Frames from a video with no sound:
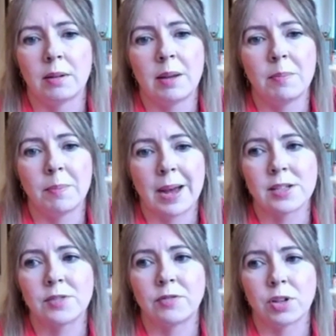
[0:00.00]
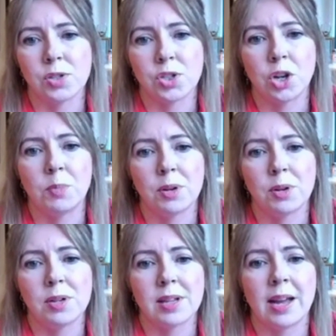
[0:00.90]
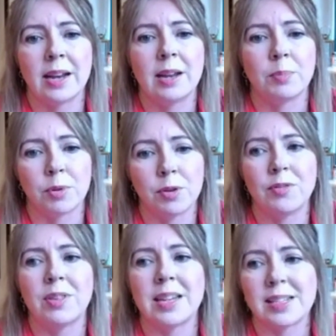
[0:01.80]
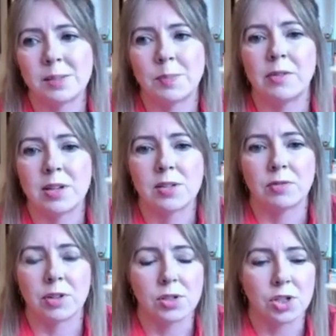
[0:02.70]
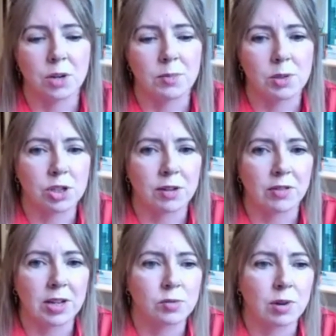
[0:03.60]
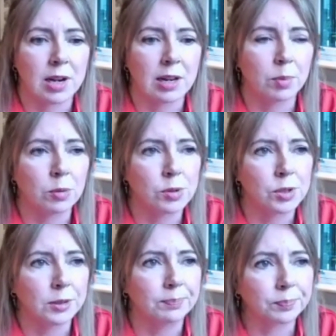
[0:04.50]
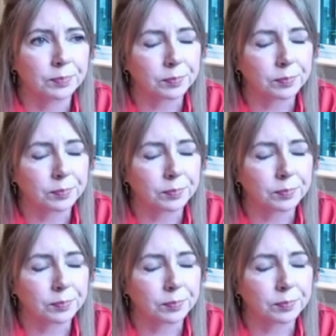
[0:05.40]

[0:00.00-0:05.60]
impact for consumers and improving the experience for consumers, which I think is really important.